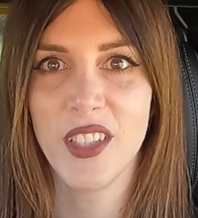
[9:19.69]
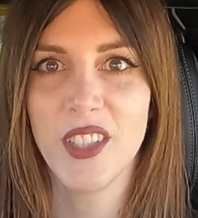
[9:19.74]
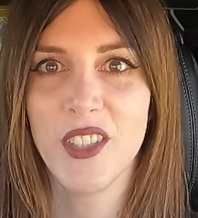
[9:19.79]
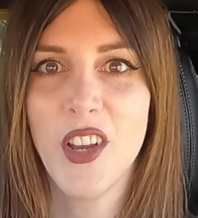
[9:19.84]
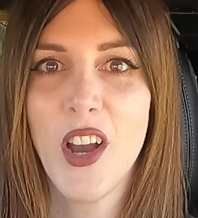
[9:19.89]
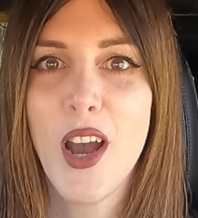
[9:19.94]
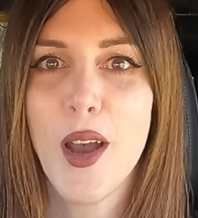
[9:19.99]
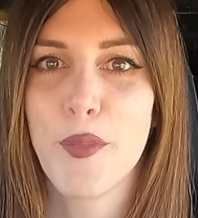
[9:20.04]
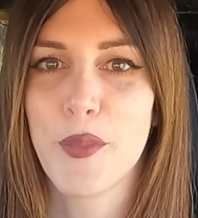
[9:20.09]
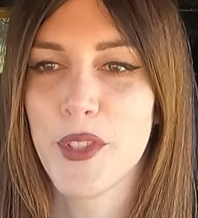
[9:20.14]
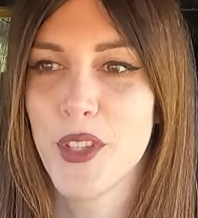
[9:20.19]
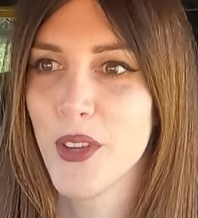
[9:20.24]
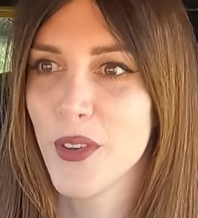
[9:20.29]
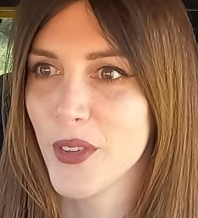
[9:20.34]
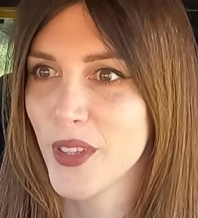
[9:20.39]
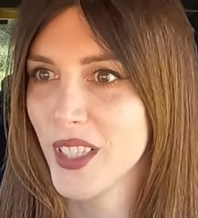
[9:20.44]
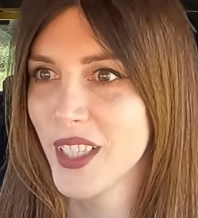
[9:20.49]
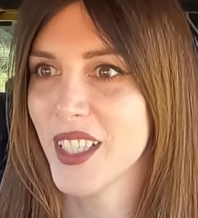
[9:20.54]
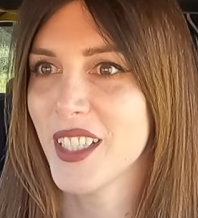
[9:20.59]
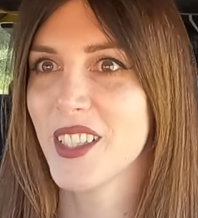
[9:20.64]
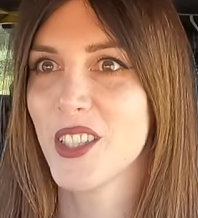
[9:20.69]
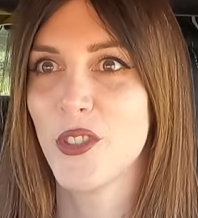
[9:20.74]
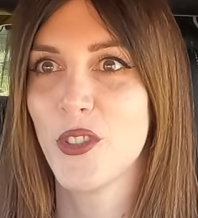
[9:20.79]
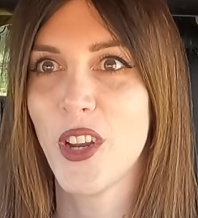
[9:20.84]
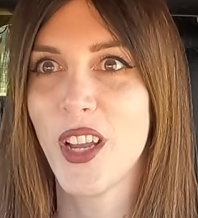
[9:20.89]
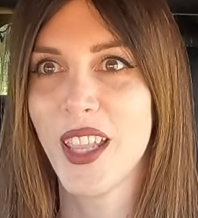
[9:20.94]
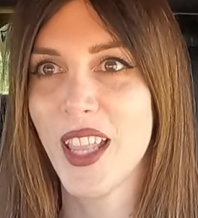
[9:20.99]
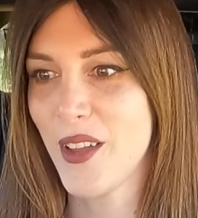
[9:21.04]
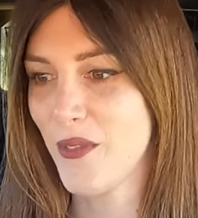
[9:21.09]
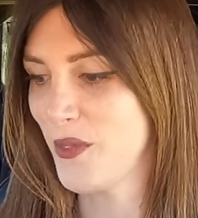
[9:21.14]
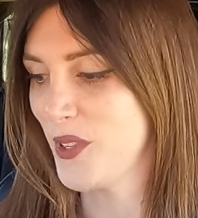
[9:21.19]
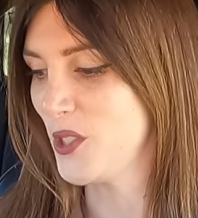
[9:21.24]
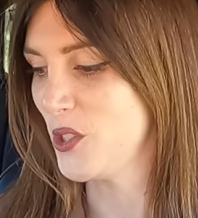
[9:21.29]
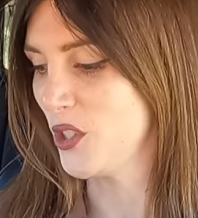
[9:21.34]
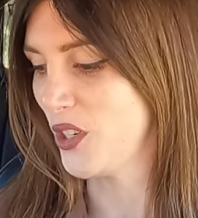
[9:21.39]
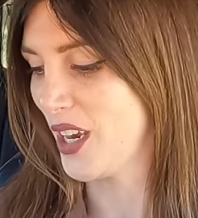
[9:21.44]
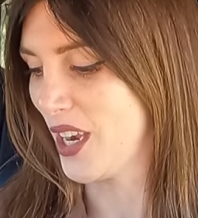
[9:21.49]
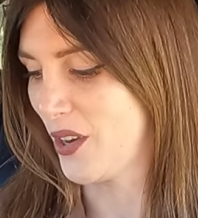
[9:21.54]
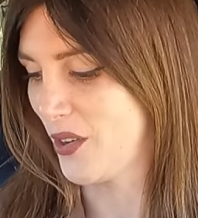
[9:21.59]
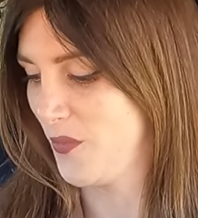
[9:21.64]
at the top, so get to try that
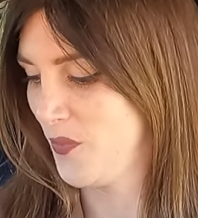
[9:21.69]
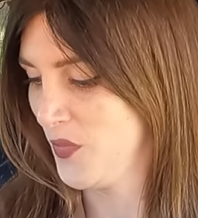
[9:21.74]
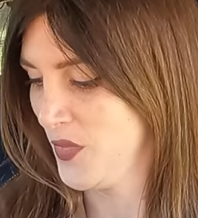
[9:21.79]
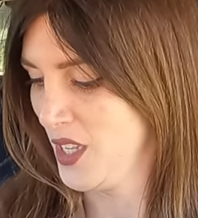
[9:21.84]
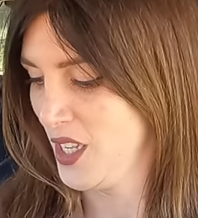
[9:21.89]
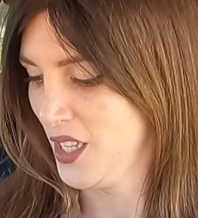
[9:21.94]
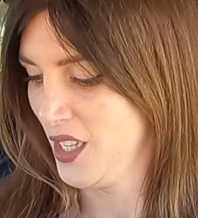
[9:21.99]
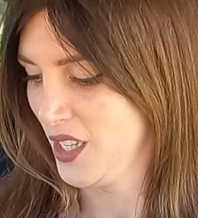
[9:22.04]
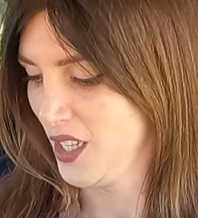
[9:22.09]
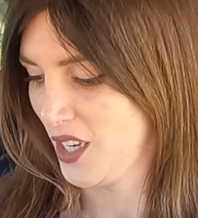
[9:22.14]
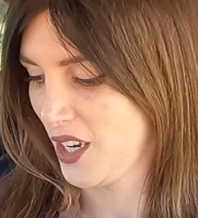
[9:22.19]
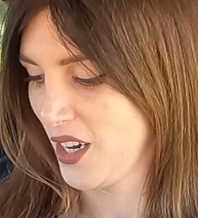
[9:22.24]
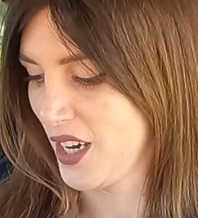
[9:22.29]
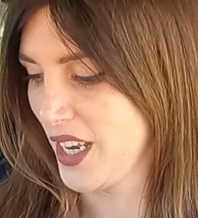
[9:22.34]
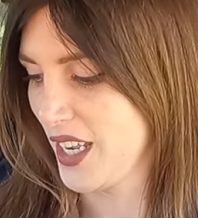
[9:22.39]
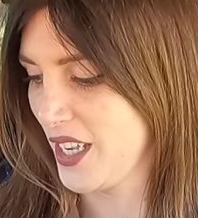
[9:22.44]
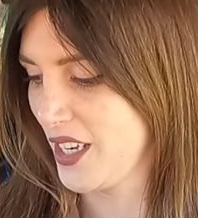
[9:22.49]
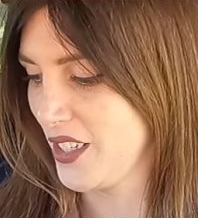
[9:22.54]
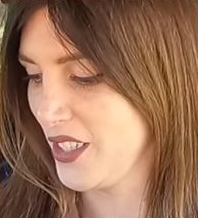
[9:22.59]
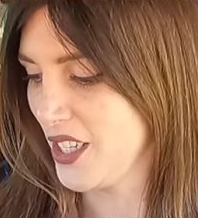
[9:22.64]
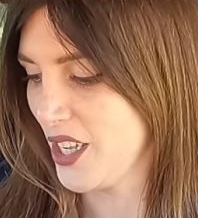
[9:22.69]
feature out. All right, here